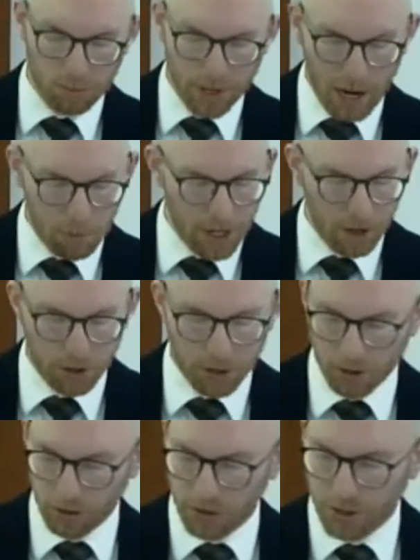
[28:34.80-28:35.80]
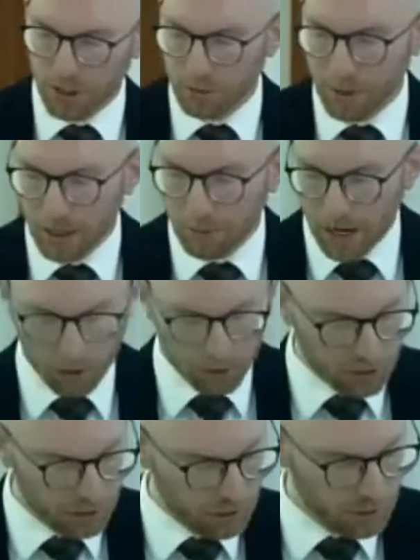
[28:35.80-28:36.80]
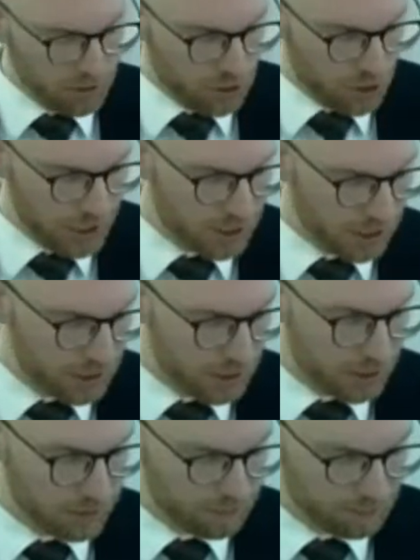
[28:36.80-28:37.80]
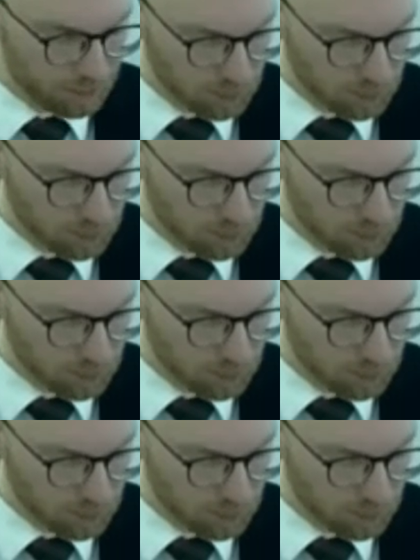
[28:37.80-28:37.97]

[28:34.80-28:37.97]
But now Peter turns to speak about Jesus.